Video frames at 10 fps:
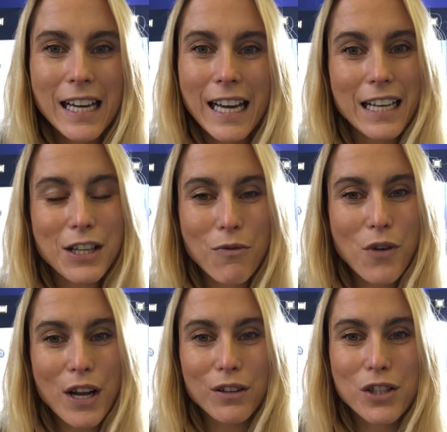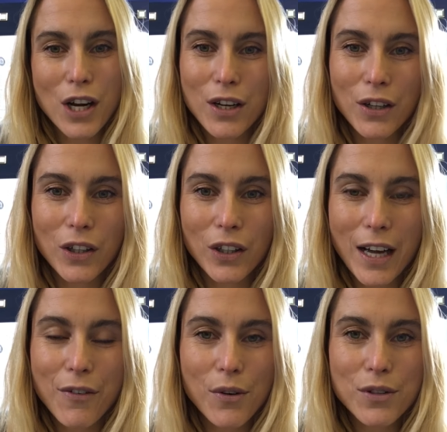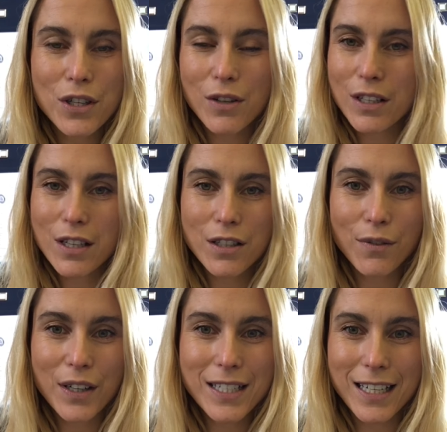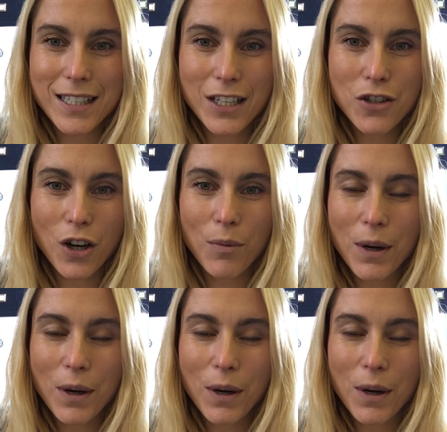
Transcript: It's a real juggle. Everyone's doing such a fantastic job,